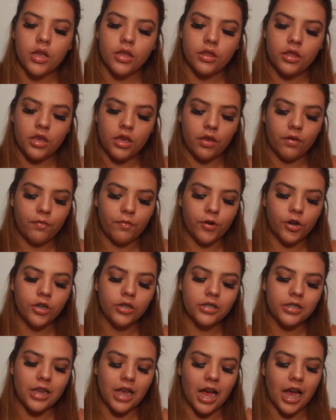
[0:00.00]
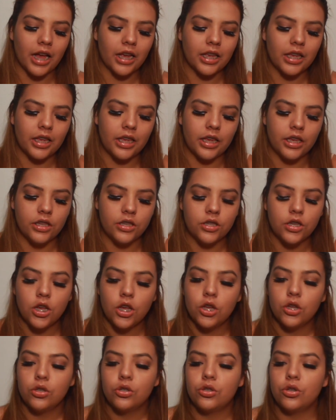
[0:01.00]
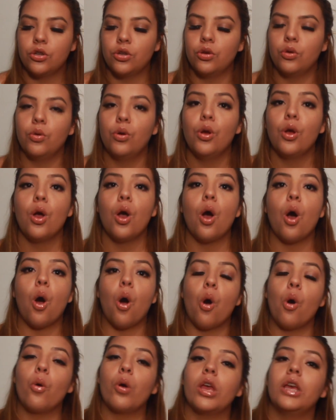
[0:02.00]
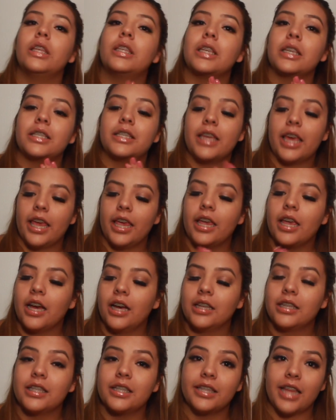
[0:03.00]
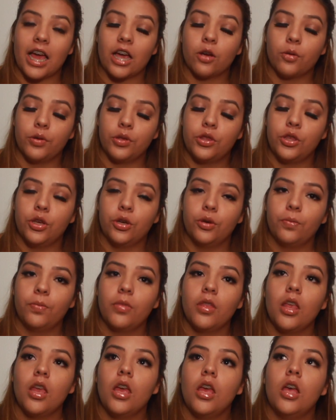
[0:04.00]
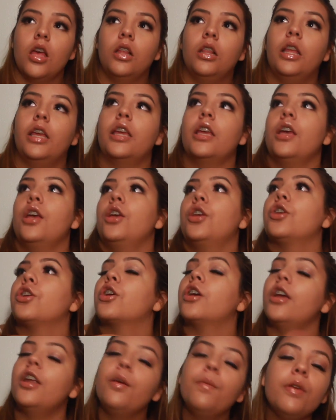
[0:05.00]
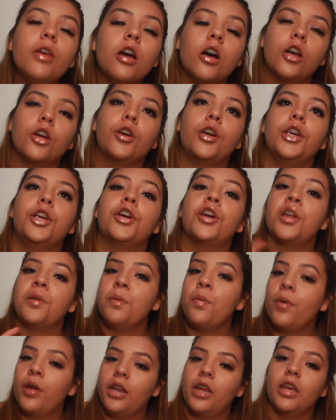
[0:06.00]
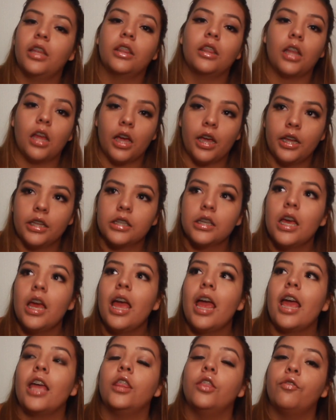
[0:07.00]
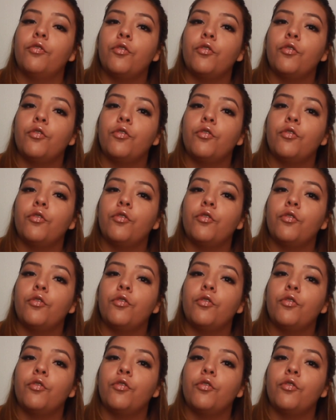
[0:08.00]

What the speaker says: The first hack is to always take a snack with you. Like, you're gonna be hungry, you're gonna be waiting in lines, and the